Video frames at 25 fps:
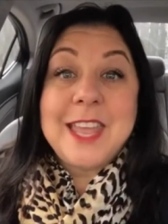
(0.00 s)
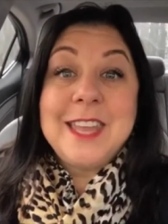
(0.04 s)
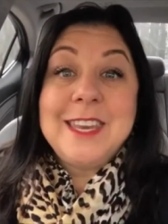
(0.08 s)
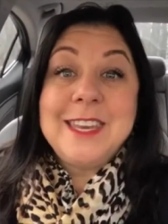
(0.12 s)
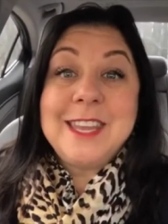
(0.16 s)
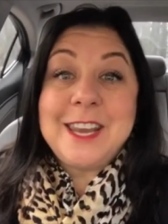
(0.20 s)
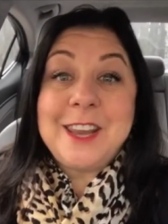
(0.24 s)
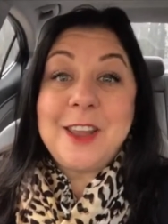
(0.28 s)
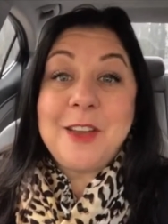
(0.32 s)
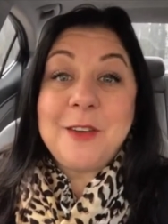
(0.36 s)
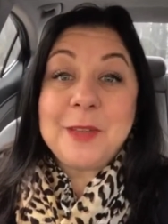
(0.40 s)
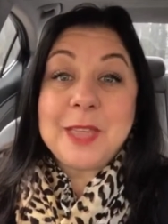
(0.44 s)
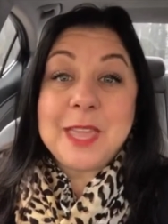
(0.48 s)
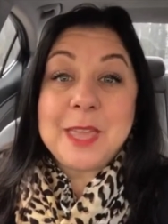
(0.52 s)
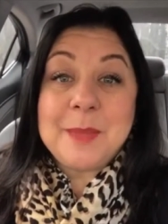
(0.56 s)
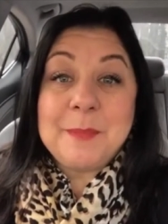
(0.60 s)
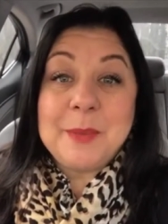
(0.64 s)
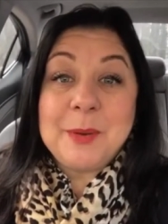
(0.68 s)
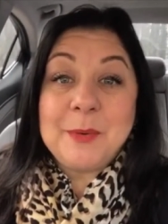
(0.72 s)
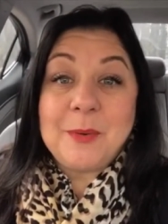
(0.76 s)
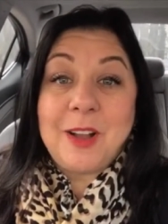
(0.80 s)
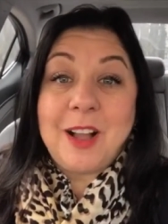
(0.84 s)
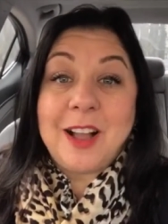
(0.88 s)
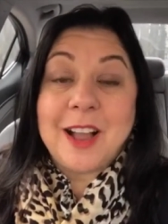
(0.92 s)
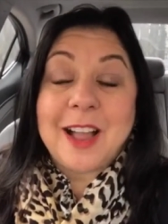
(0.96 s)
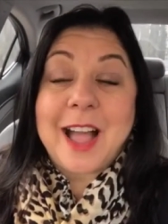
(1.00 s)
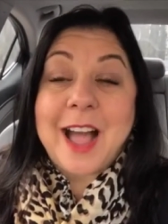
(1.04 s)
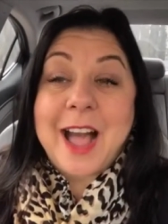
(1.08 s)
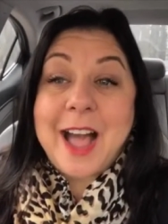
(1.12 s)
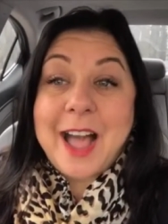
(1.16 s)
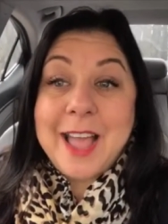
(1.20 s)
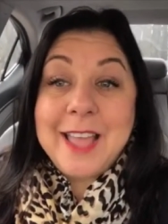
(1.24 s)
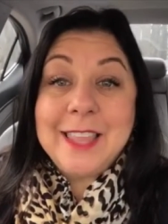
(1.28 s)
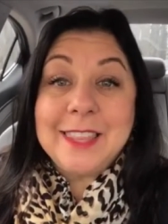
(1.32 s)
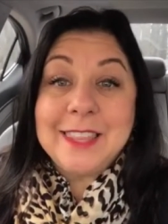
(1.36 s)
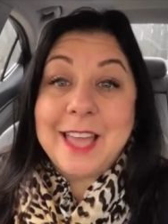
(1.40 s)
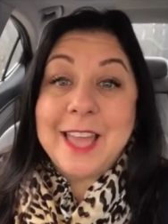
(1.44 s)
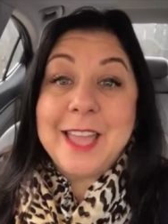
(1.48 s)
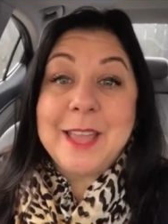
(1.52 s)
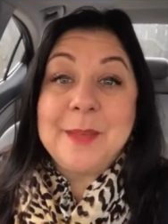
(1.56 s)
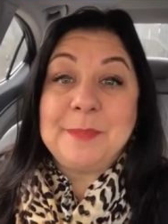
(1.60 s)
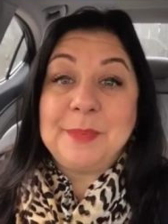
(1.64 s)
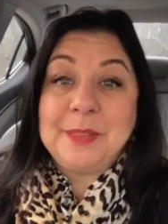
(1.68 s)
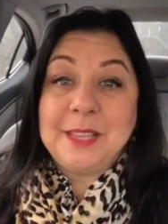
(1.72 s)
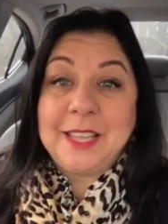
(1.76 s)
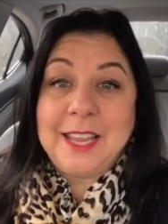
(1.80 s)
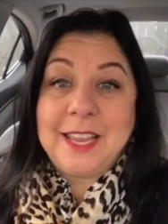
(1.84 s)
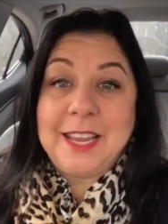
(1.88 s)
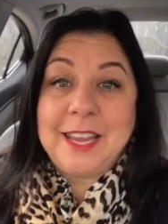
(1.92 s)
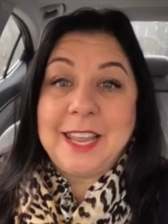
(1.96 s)
Now, don't get me wrong. I like
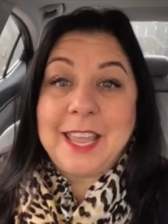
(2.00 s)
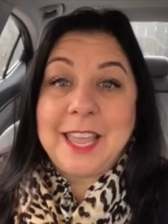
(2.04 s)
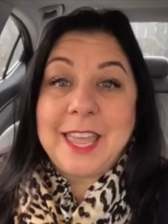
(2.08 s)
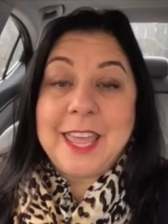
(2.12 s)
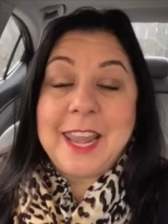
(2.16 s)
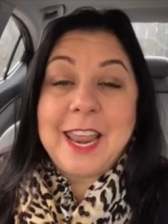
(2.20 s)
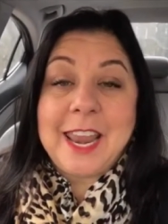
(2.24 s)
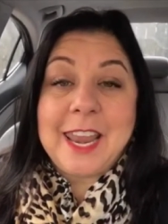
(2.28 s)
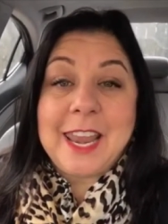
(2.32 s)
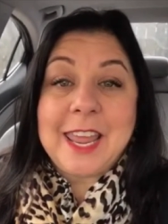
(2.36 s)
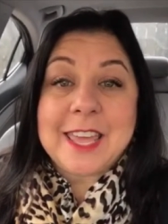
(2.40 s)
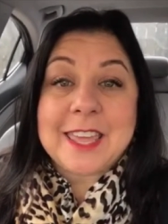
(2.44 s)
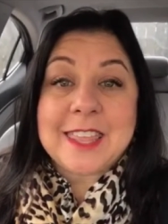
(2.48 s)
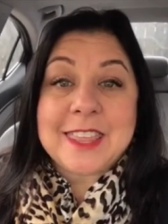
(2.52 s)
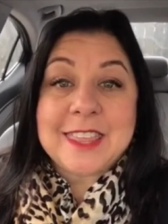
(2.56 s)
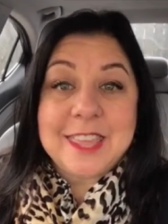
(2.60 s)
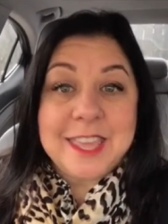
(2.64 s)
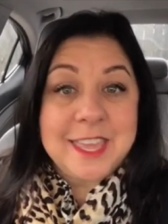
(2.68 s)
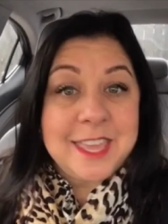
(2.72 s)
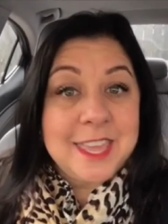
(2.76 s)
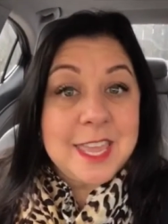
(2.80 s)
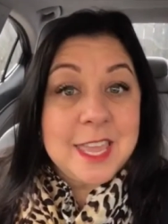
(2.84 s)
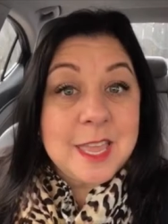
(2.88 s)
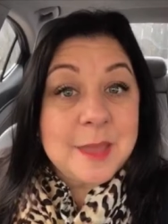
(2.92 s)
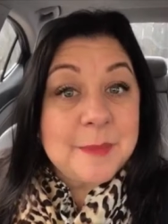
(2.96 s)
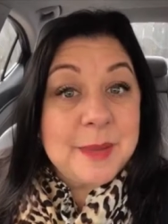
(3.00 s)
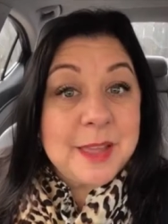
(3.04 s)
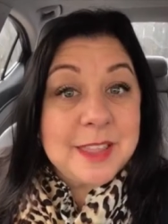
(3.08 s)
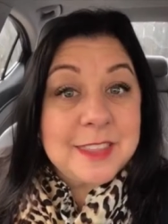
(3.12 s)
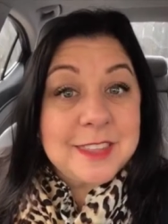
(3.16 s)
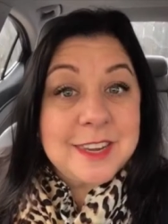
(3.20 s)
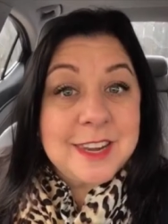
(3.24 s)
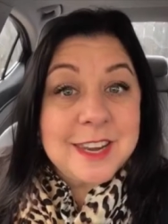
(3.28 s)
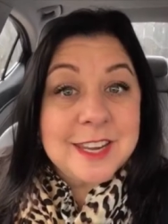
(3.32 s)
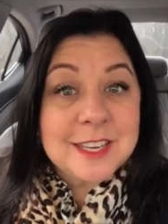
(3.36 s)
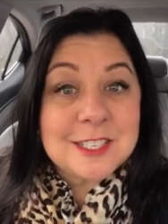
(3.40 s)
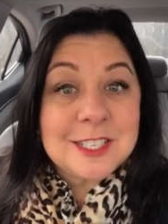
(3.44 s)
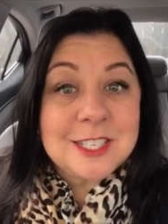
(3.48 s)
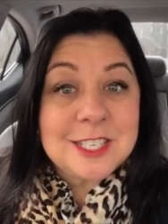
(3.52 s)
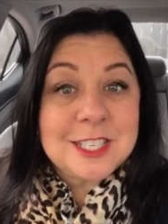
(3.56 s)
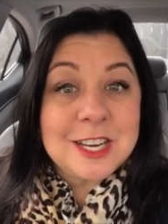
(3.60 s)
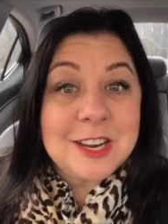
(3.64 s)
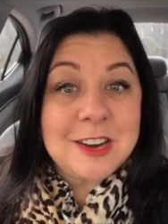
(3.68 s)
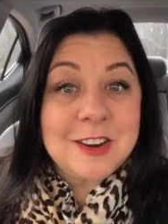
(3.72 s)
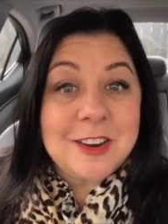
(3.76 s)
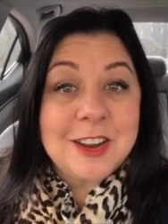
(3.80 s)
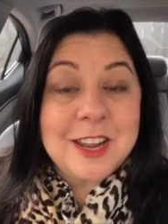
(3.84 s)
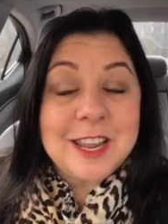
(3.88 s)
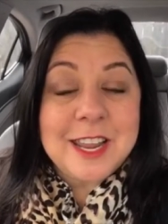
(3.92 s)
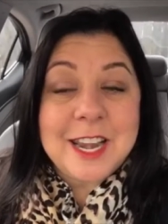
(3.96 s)
planning, and I like thinking about the next
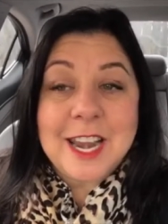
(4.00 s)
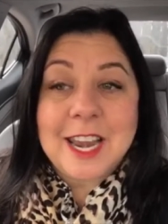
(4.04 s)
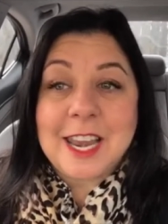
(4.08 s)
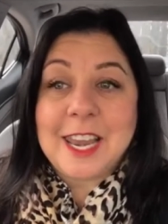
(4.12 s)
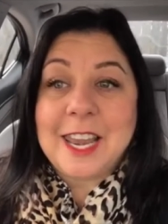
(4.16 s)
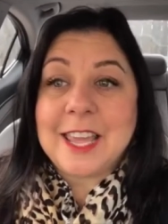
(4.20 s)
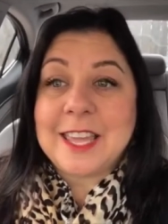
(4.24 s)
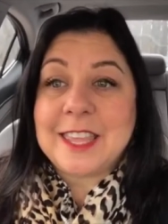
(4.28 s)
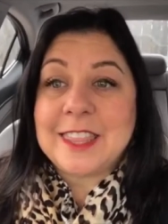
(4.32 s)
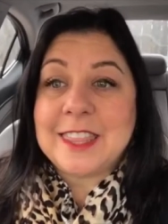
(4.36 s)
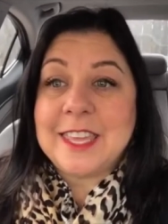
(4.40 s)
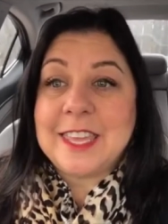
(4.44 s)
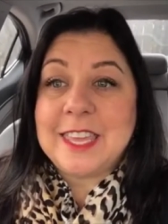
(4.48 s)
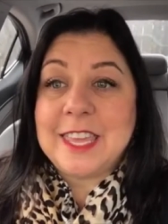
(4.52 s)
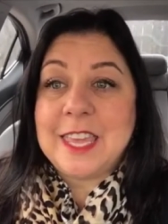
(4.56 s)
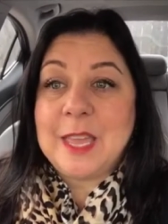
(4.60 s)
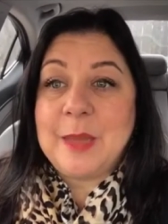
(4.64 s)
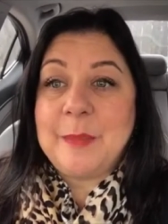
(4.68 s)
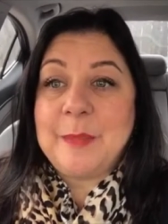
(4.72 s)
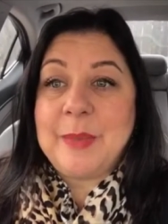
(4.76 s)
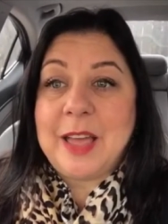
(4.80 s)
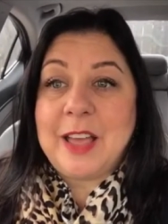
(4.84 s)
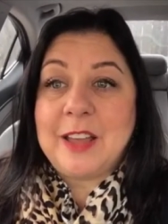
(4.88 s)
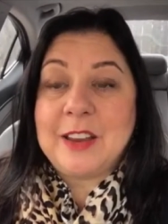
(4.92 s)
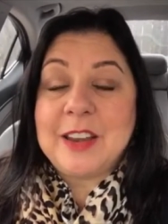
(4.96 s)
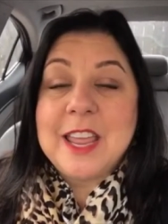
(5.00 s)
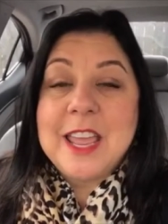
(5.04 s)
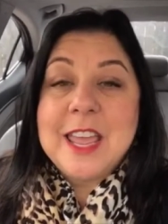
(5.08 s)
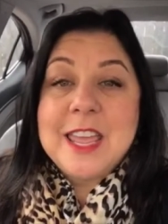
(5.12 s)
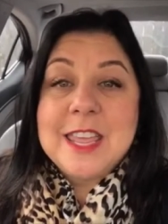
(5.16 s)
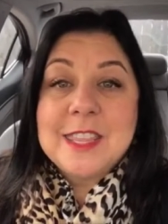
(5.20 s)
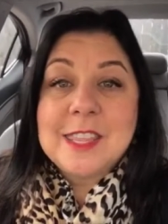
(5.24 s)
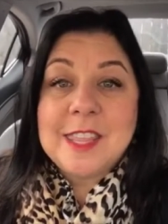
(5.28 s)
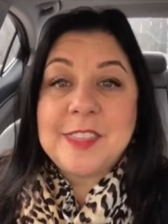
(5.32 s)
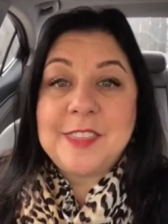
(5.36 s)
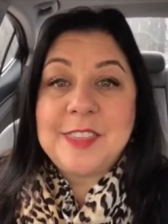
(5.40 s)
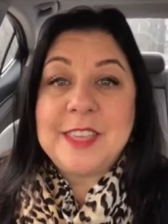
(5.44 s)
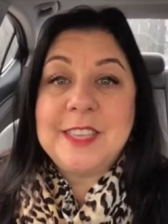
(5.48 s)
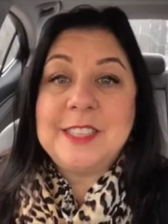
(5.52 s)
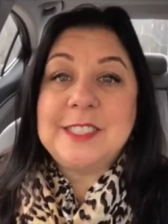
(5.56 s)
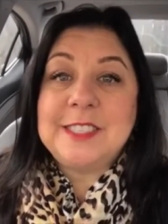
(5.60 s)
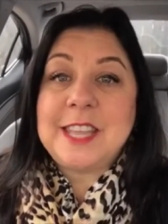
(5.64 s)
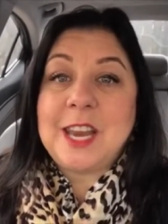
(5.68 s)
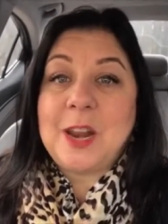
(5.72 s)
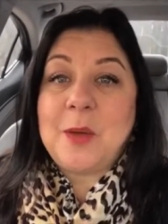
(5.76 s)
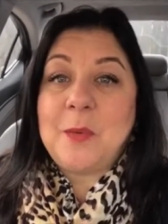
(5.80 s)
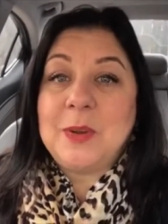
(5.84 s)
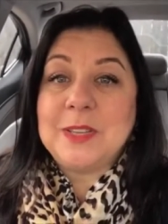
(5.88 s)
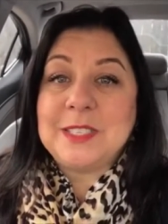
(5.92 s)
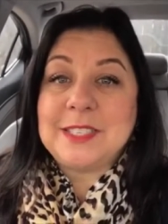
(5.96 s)
year, and I like thinking about the things that
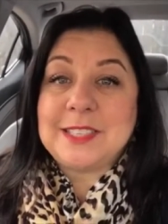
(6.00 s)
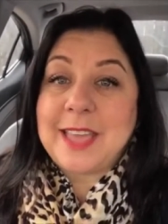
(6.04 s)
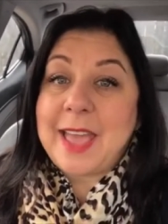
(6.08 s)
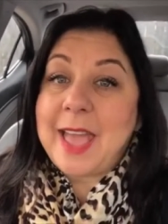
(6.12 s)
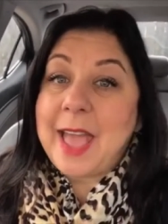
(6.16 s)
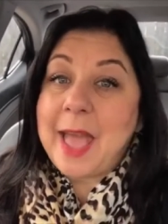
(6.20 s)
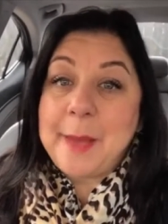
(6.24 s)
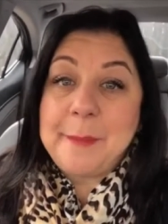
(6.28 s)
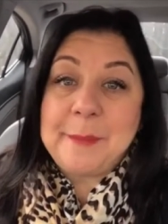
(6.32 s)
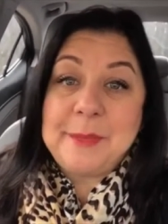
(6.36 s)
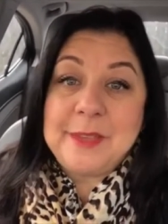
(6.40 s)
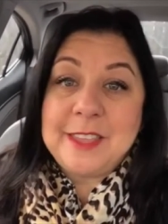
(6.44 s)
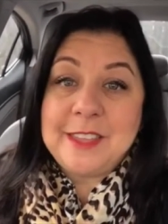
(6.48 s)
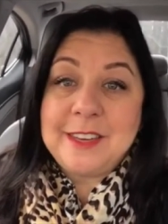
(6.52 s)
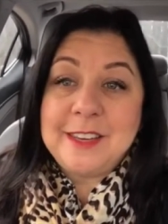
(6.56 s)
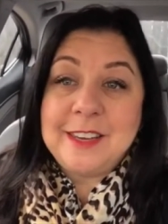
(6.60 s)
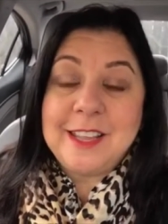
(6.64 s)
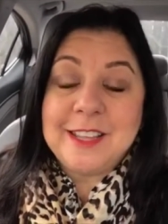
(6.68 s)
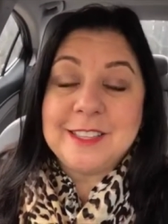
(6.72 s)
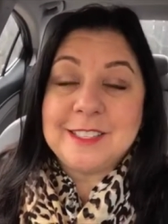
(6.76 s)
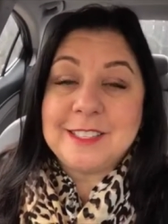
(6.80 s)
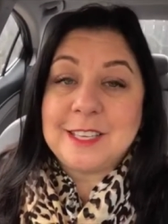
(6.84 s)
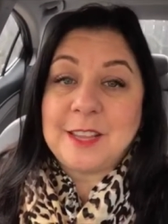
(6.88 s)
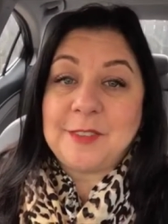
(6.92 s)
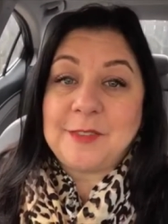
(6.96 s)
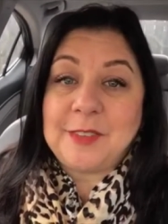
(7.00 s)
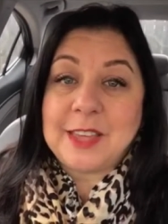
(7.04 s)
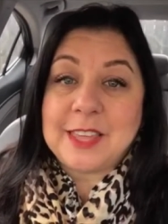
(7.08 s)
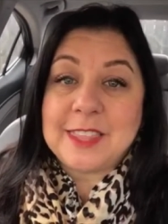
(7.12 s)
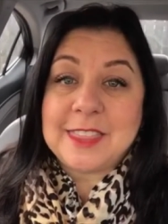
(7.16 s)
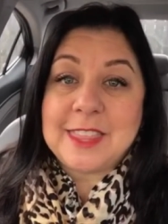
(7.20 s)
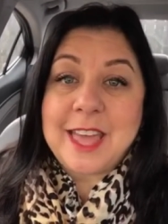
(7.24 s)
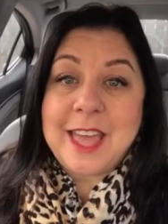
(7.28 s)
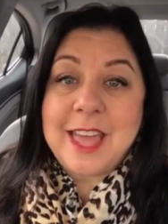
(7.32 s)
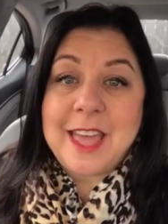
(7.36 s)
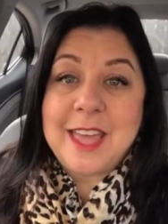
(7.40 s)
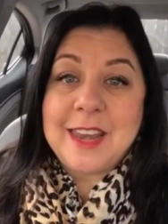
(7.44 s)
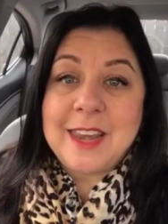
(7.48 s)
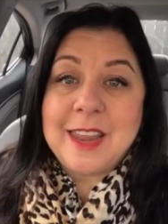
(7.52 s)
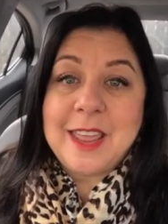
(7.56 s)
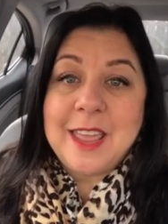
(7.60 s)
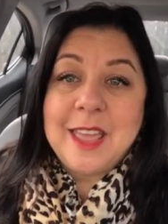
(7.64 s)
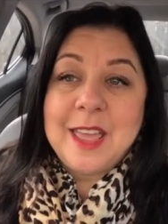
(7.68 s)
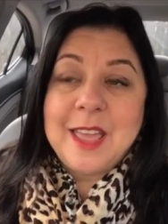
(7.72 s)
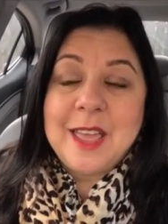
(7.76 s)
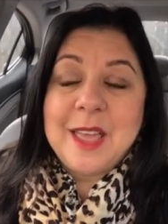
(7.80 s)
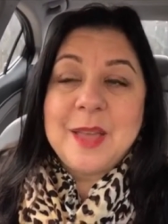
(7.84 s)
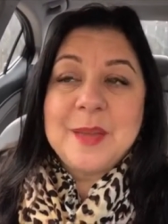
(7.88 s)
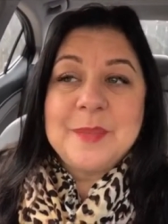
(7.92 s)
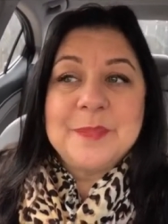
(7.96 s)
I want to happen and stuff like that.
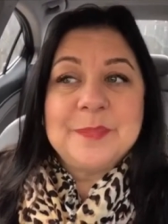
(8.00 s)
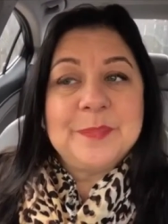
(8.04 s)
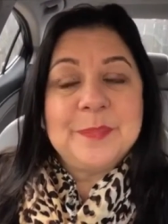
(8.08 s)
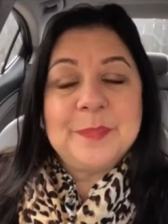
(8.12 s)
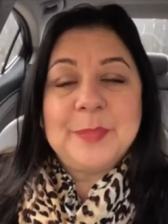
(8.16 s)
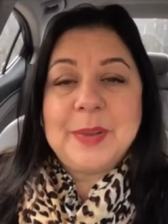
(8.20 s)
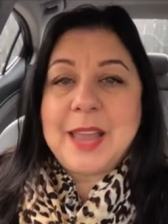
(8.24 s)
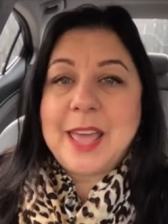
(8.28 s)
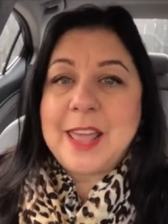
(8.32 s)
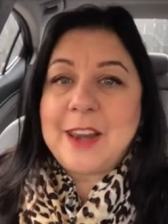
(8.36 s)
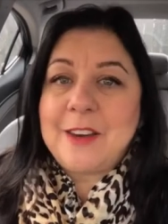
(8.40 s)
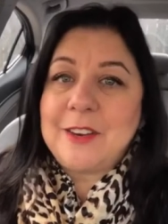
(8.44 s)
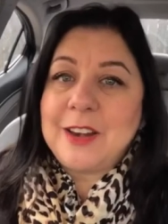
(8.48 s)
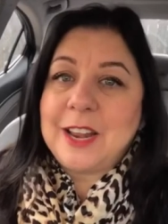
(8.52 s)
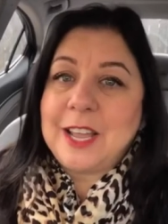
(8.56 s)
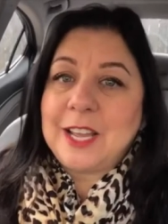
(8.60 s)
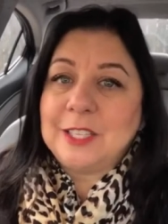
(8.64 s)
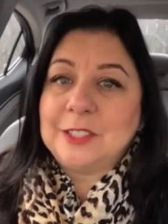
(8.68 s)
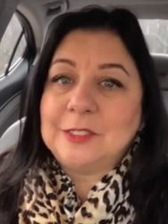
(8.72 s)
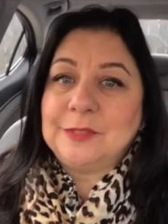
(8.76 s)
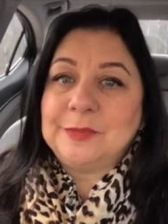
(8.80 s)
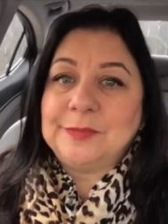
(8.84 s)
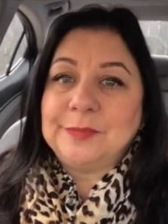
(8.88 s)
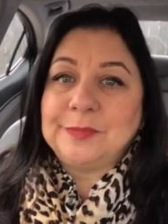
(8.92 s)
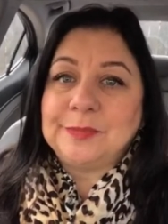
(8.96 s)
But I don't know.